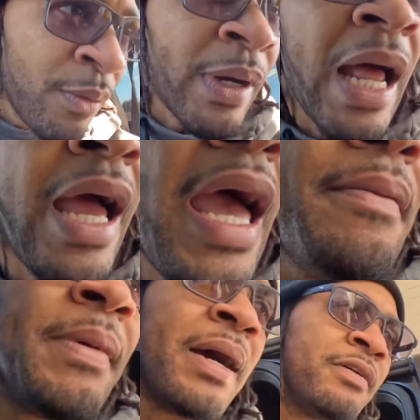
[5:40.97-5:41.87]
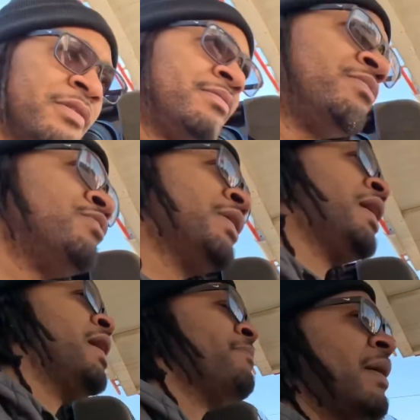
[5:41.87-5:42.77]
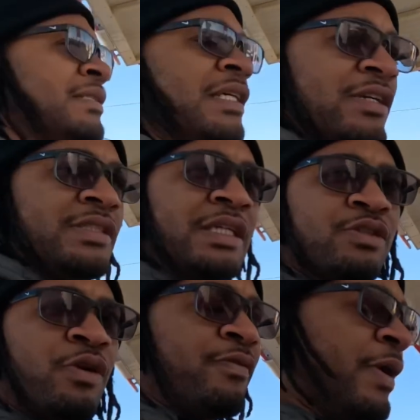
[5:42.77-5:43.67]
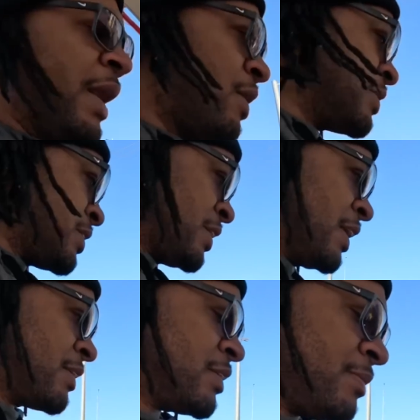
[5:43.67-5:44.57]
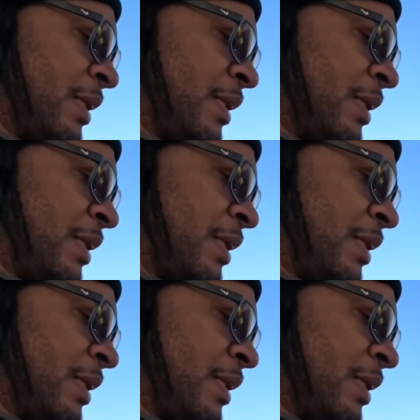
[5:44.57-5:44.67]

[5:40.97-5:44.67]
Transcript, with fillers: When I had my I had my Z06 Corvette, I was just thinking to